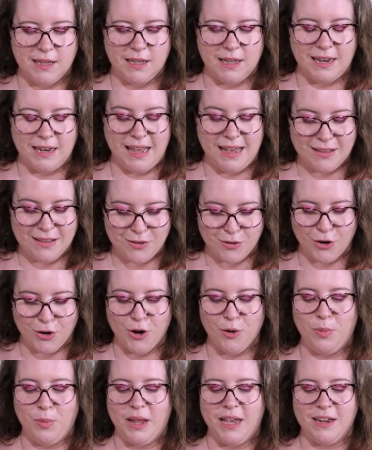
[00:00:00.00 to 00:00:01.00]

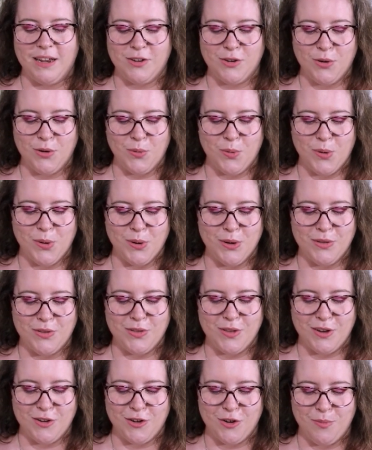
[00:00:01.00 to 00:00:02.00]
inexorably
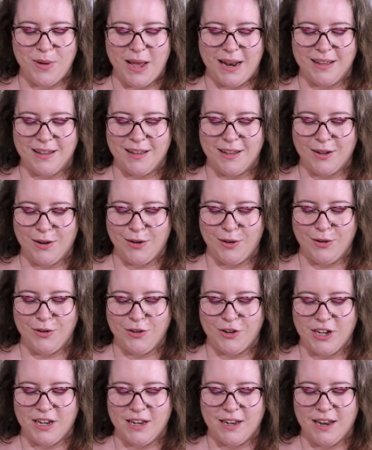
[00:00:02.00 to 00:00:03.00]
towards a dramatic
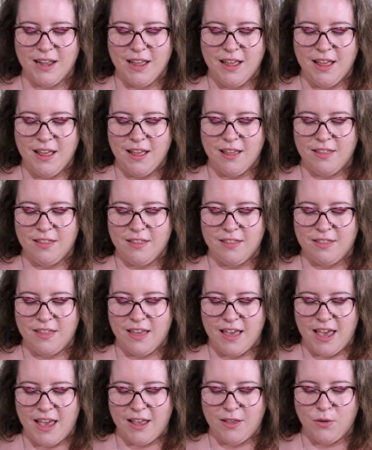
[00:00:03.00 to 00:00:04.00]
conclusion,
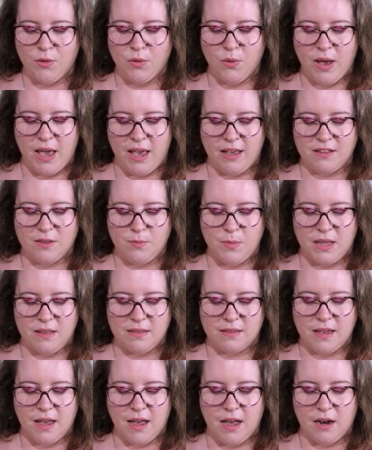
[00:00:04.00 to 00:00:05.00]
the annual
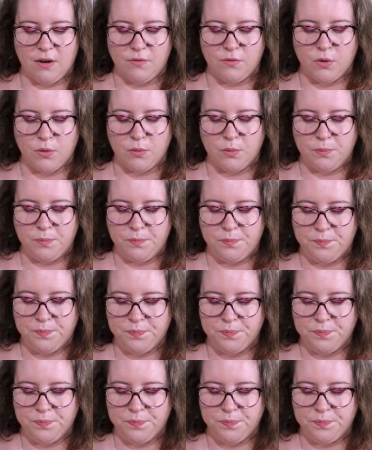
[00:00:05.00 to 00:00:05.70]
Axeman's Carnival.